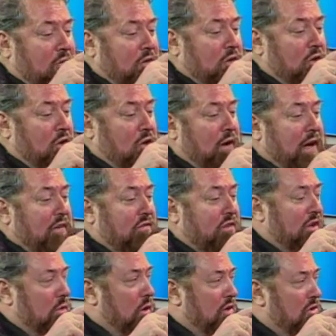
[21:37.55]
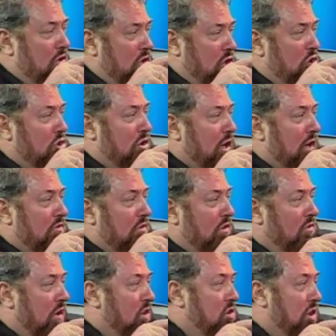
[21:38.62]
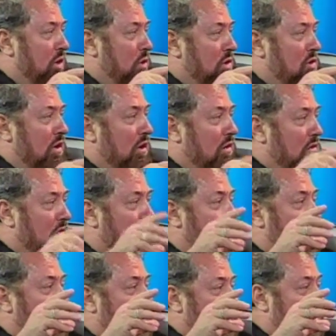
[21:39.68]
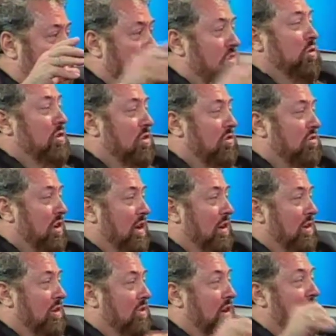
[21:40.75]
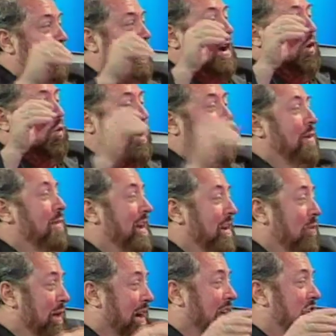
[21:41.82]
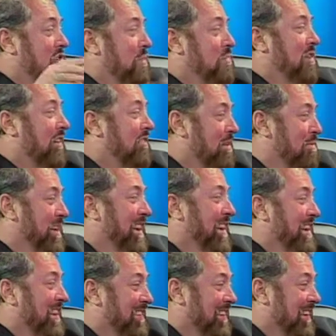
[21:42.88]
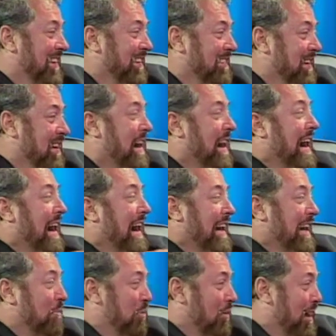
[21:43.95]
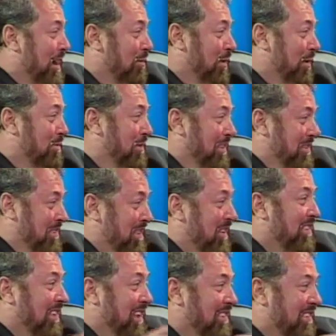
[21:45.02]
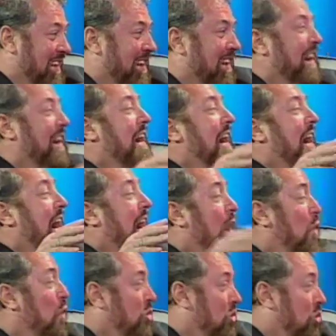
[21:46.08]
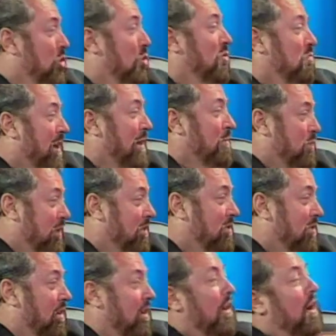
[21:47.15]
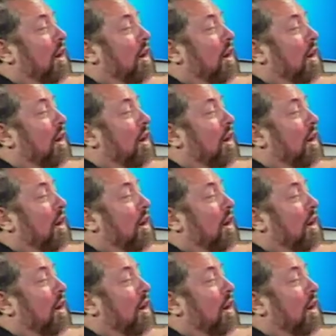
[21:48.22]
You're asking the question that you should ask as VJ, which is just what you just said. You said, wait a minute, we got to ship 60 million of these things. I got a problem. You're essentially saying, how would you use my printer?